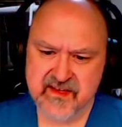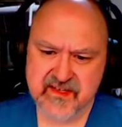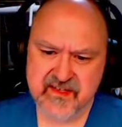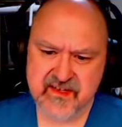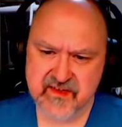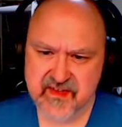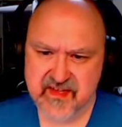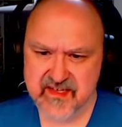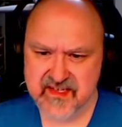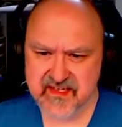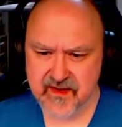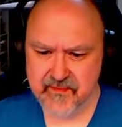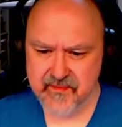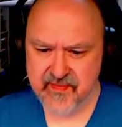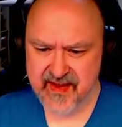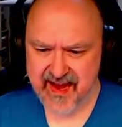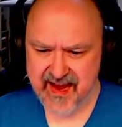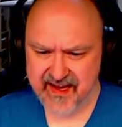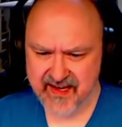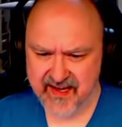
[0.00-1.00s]
So this can
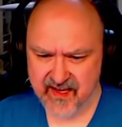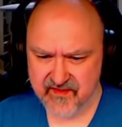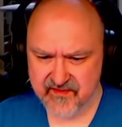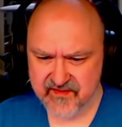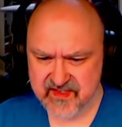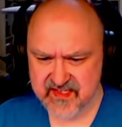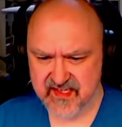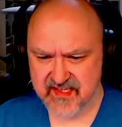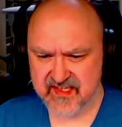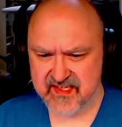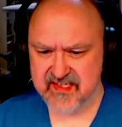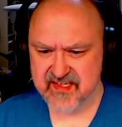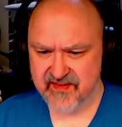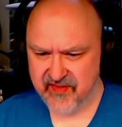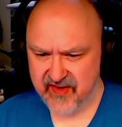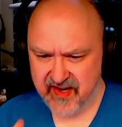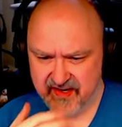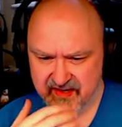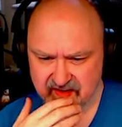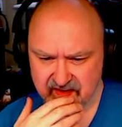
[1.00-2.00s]
be any of 6,
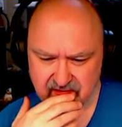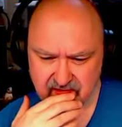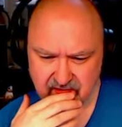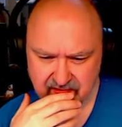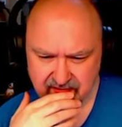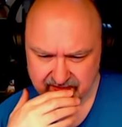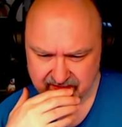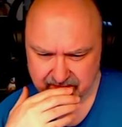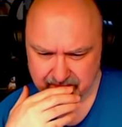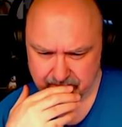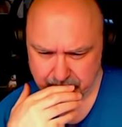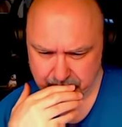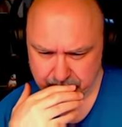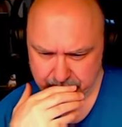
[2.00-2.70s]
7, 8, 9.